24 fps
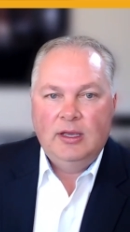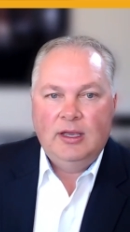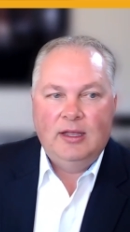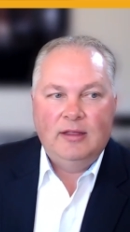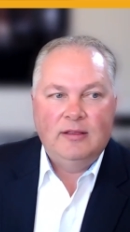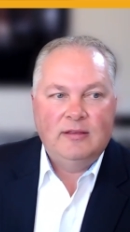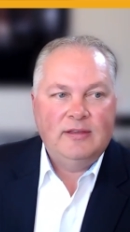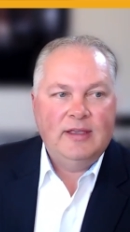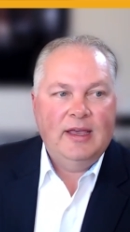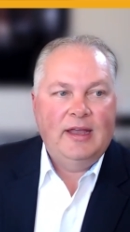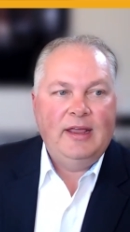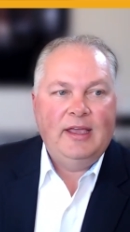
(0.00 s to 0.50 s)

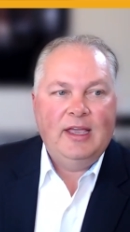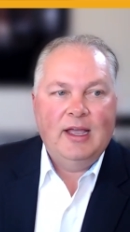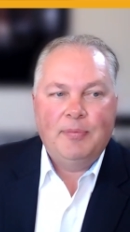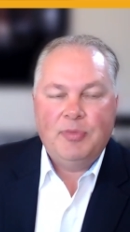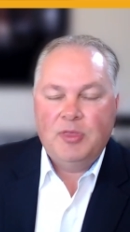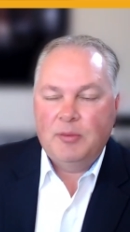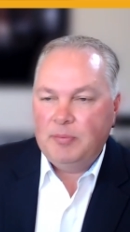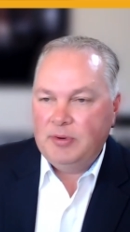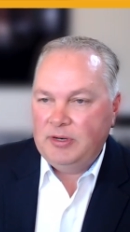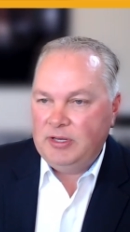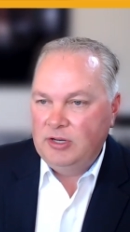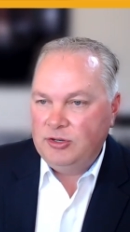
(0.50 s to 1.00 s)
In setting up
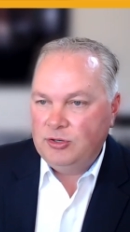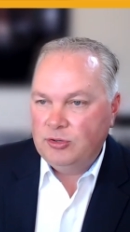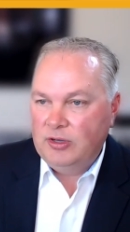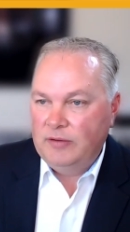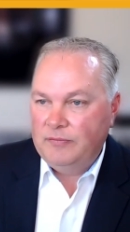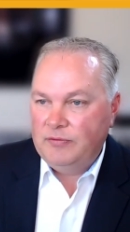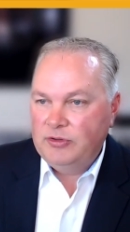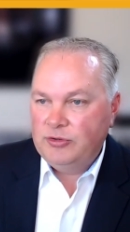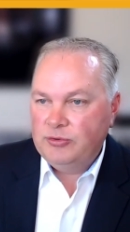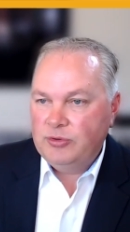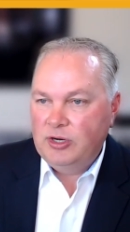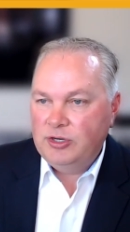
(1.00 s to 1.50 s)
the potential
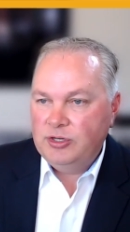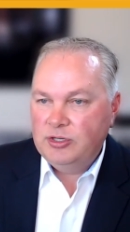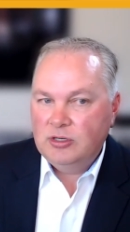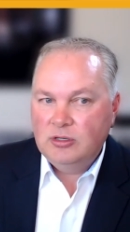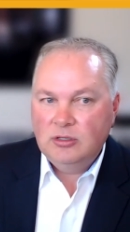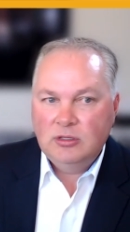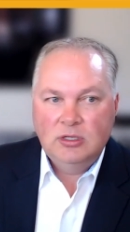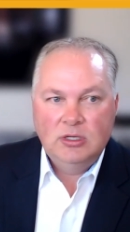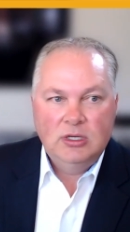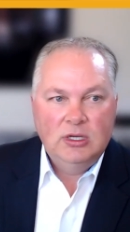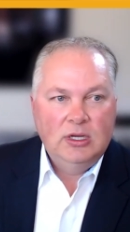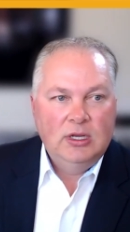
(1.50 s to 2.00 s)

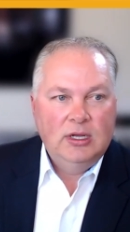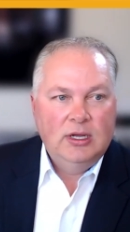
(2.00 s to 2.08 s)
infrastructure